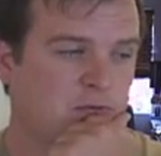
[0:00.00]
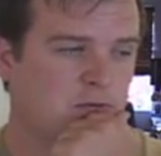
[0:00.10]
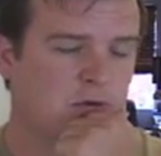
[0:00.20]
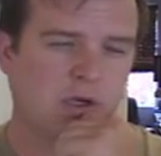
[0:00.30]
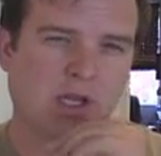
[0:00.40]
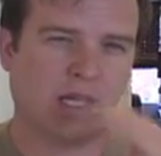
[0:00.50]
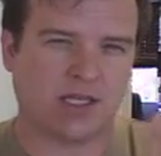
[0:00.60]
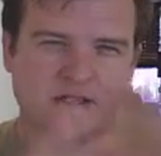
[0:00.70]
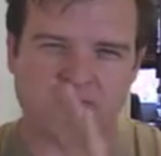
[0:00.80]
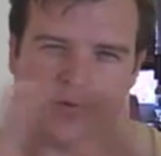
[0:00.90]
we're in
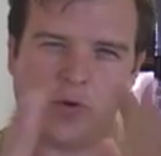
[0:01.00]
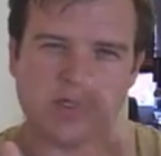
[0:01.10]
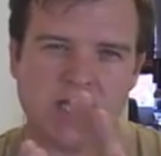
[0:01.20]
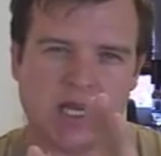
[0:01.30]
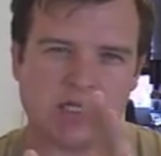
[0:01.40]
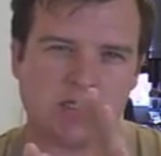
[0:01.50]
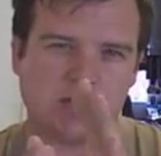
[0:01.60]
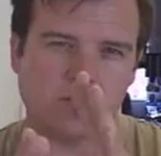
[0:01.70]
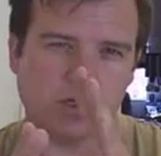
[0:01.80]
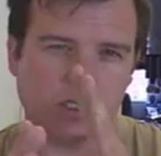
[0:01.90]
this vortex
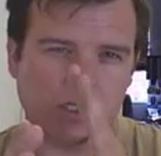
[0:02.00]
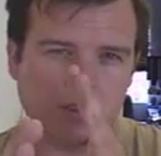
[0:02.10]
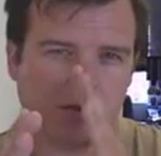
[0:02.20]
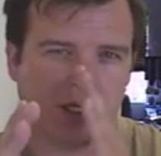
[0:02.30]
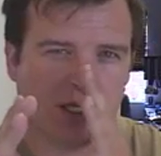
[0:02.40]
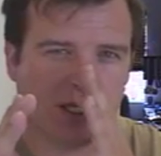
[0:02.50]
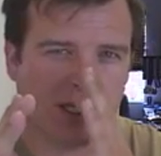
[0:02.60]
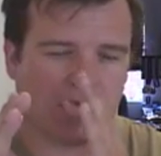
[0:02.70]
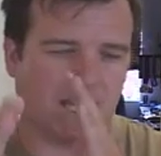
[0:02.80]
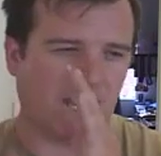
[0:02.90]
where you
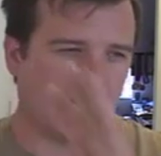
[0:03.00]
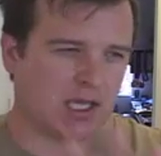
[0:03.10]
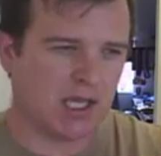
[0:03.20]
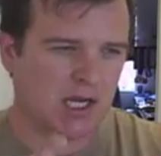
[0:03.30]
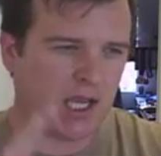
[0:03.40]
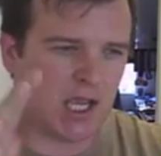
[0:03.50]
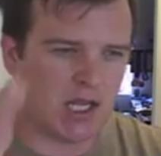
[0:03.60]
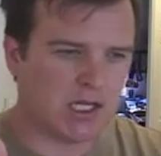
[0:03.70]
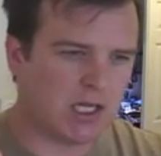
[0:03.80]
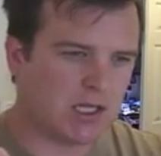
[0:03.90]
can't get
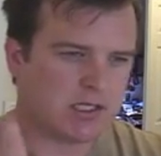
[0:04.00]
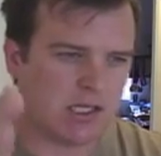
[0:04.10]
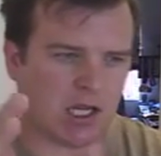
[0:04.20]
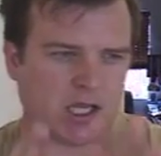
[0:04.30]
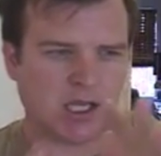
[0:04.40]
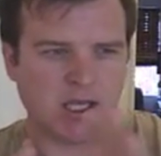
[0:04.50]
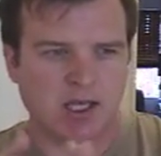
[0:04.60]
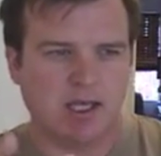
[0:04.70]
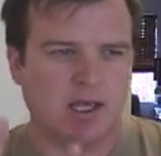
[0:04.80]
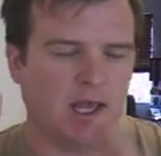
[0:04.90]
ahead. It's
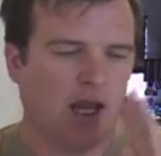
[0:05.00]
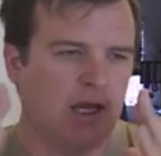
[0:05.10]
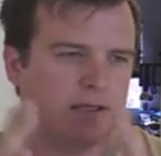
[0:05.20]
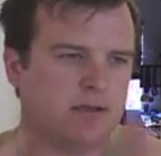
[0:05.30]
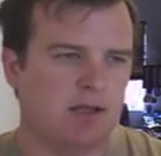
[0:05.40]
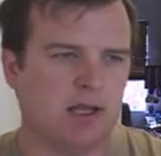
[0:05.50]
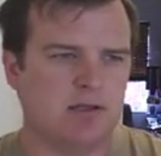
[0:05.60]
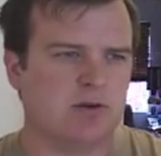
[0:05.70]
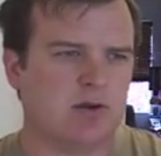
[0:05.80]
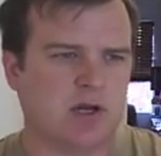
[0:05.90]
I
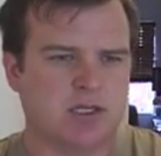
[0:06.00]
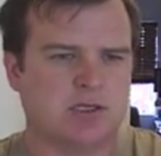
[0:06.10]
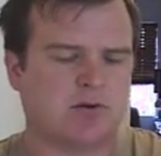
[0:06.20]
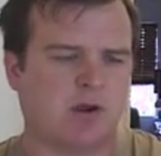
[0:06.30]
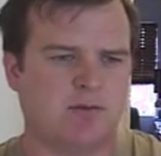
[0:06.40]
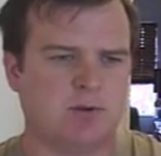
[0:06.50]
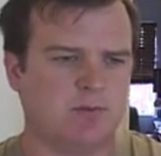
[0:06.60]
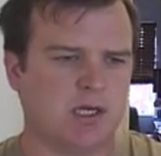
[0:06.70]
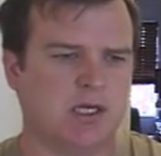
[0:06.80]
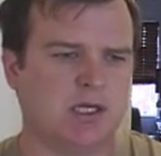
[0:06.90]
don't know how to describe it, but